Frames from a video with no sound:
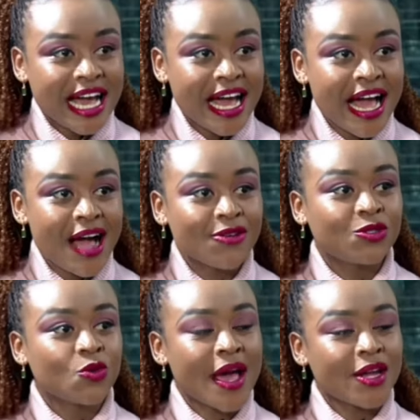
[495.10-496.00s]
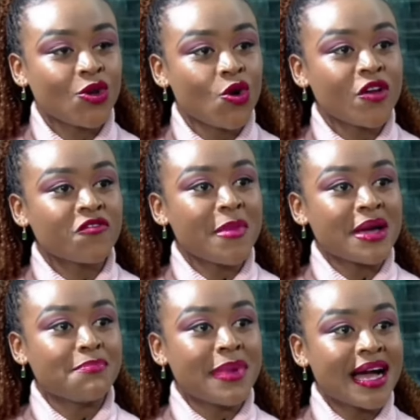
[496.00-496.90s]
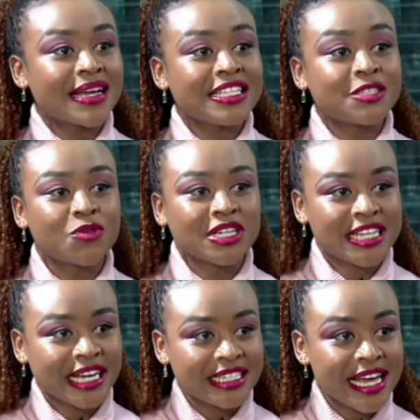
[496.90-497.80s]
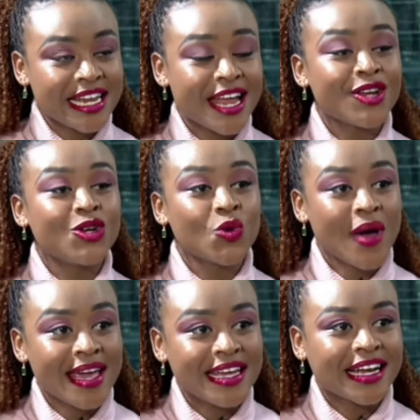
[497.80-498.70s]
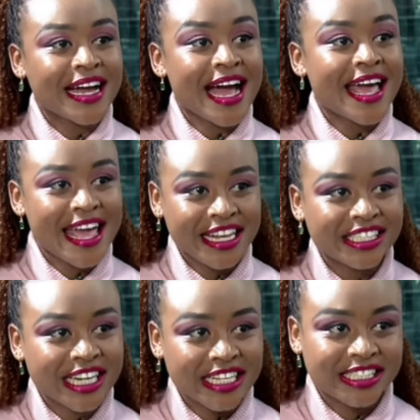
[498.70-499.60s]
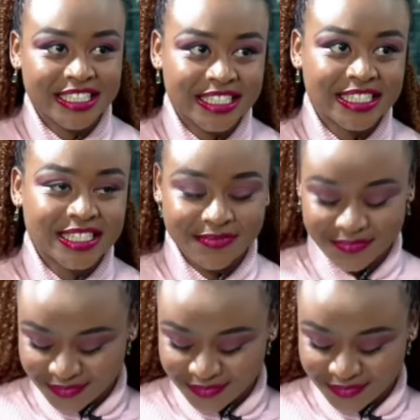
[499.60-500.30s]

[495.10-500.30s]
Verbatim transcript: how do I know if my bank is protected, and do I incur any charges?